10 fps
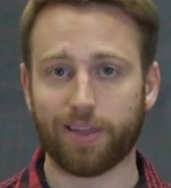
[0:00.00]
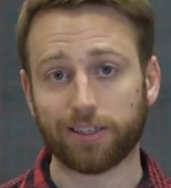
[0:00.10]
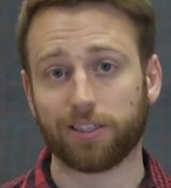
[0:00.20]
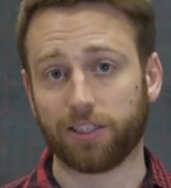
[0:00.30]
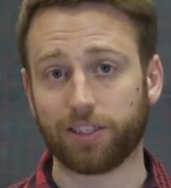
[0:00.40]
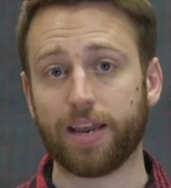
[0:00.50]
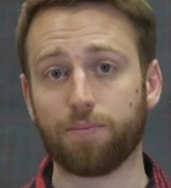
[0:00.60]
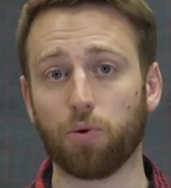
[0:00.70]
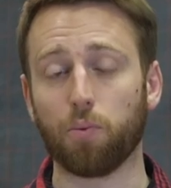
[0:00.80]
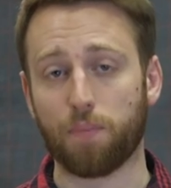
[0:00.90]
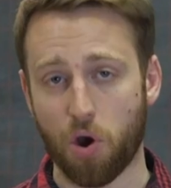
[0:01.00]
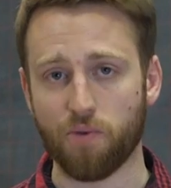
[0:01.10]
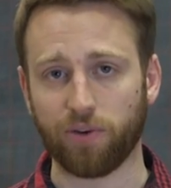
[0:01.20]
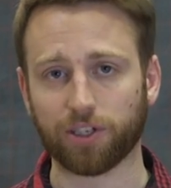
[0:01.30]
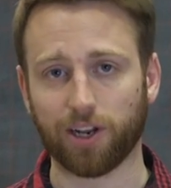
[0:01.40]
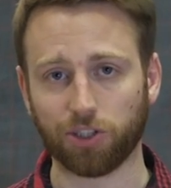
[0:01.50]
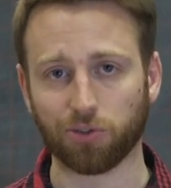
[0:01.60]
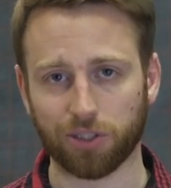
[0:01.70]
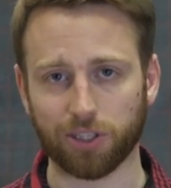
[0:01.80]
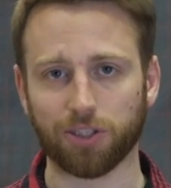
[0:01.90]
That's the stable, perfect
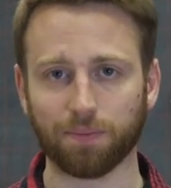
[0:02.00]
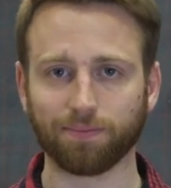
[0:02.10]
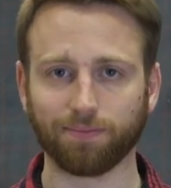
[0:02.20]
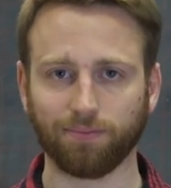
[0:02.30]
glacial system.